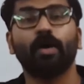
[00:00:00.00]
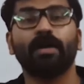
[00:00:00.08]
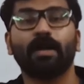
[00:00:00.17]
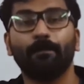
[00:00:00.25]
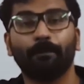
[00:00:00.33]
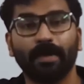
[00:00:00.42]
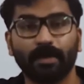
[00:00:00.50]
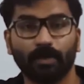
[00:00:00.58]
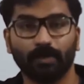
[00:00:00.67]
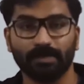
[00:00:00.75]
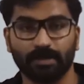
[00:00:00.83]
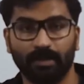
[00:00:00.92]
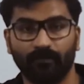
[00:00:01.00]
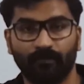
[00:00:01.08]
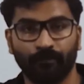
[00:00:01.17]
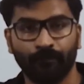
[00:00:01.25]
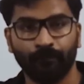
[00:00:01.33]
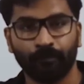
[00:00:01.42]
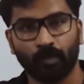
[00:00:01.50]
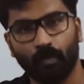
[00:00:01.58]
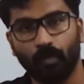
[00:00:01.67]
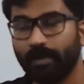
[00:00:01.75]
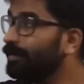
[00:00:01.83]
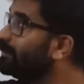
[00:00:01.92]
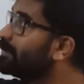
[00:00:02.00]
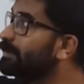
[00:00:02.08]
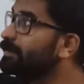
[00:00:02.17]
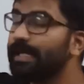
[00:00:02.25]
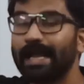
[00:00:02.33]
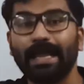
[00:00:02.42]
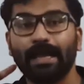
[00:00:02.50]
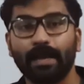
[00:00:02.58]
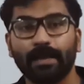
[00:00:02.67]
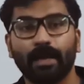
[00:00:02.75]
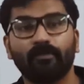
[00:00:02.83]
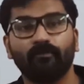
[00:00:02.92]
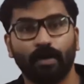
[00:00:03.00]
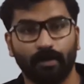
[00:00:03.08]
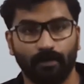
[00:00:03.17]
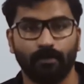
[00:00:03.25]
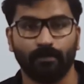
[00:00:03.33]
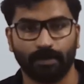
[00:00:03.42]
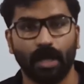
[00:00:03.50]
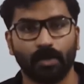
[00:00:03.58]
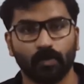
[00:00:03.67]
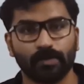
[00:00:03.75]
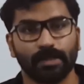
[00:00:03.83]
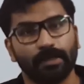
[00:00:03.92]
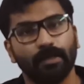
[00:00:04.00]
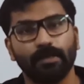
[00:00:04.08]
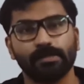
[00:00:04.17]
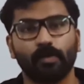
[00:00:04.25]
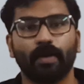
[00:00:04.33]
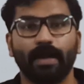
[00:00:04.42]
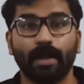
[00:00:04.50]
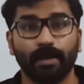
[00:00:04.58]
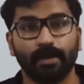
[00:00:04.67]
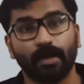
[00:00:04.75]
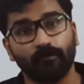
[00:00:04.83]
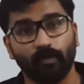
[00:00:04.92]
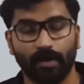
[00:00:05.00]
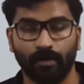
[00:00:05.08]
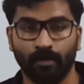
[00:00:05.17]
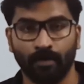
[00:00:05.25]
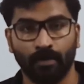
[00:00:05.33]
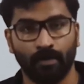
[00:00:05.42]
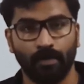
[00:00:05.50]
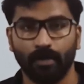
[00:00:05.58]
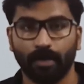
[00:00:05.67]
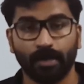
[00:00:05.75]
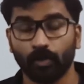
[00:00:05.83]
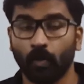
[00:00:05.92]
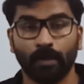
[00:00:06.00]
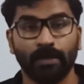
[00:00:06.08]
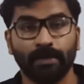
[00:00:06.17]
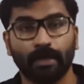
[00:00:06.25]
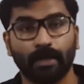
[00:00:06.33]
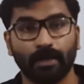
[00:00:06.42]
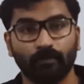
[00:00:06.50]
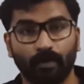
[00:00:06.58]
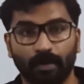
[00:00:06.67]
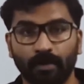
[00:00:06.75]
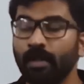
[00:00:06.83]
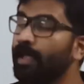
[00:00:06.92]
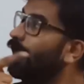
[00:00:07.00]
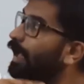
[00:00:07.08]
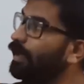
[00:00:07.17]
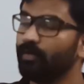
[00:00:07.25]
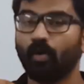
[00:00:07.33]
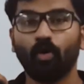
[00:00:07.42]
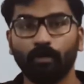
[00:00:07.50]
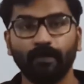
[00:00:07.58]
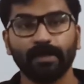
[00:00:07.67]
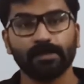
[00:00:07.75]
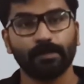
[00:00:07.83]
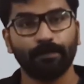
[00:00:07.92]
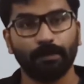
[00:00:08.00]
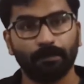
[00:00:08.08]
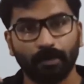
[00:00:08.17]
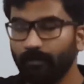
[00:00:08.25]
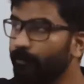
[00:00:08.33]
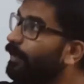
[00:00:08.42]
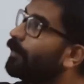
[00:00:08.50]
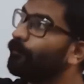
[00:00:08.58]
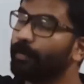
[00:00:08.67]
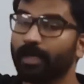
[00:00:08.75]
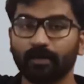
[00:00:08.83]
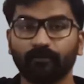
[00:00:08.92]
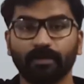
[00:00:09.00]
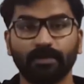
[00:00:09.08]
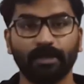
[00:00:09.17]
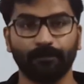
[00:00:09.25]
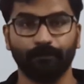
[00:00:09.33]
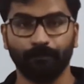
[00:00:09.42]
are comparing yourself. Okay, this is the AIR 1. Carnot cycle is your AIR 1, right? All India rank 1, and always the people will be comparing with him,